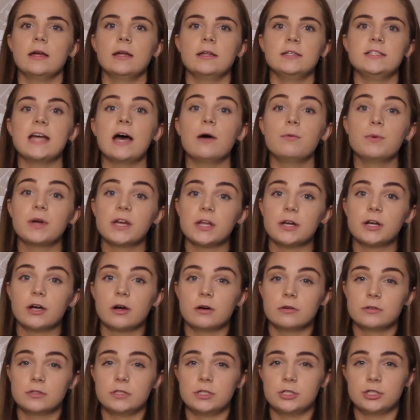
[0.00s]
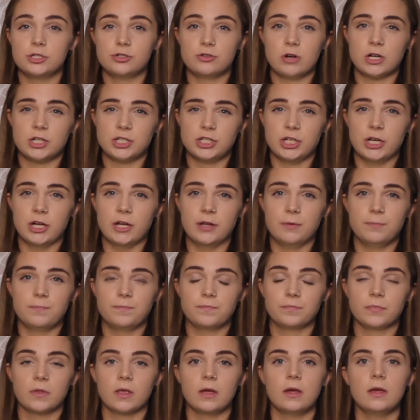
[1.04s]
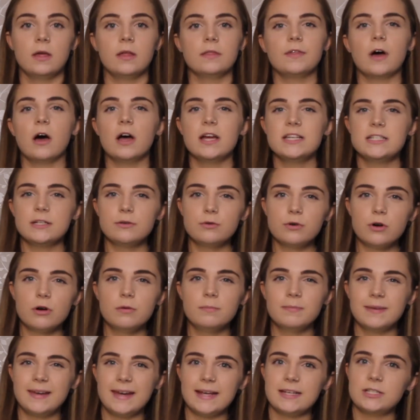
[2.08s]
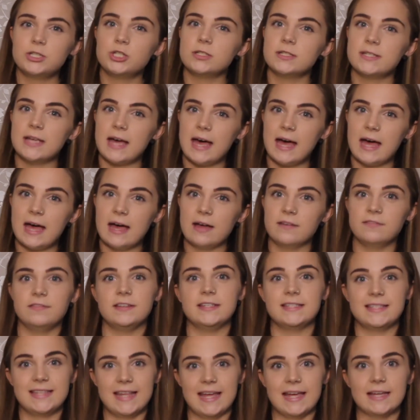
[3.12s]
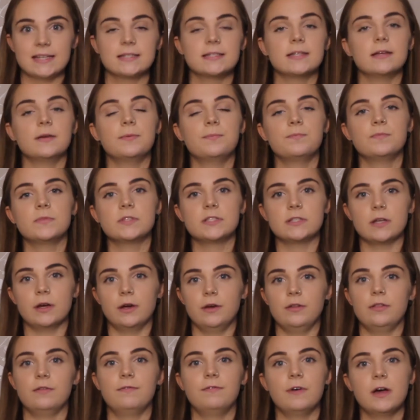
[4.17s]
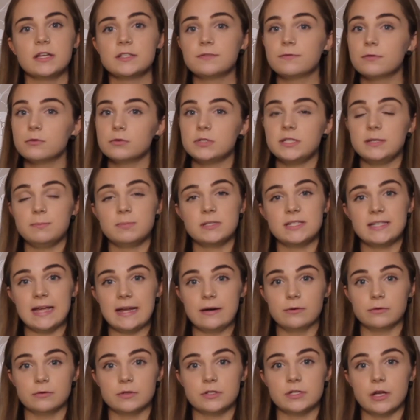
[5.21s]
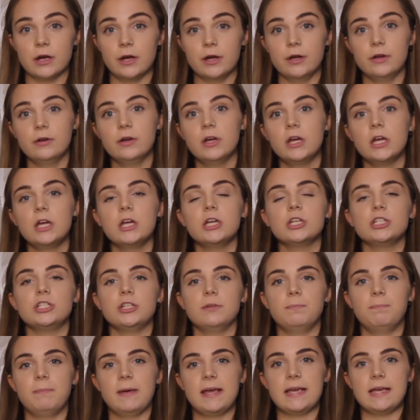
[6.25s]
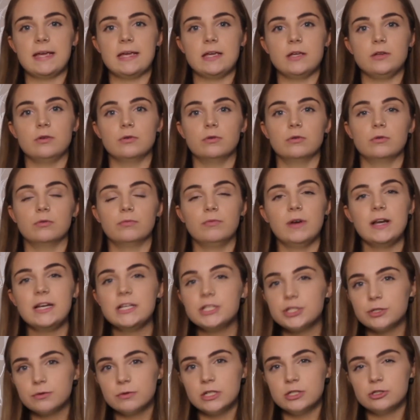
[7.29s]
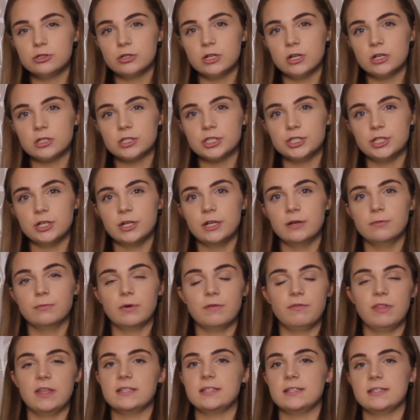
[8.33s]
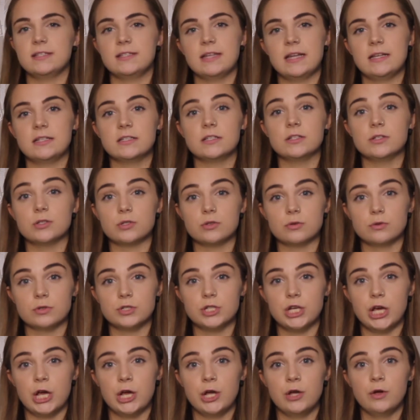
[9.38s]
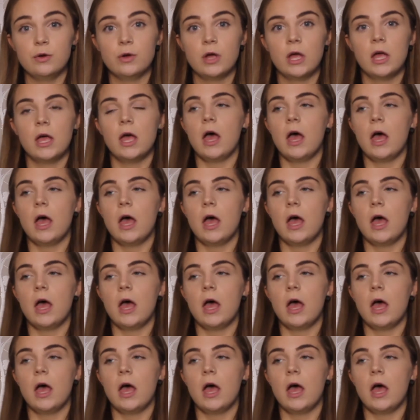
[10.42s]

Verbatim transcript: Now we're going to go on to structure. The ideal combination to have is this. So the first 40% or so should be your really short introduction, whether it's a sentence or two.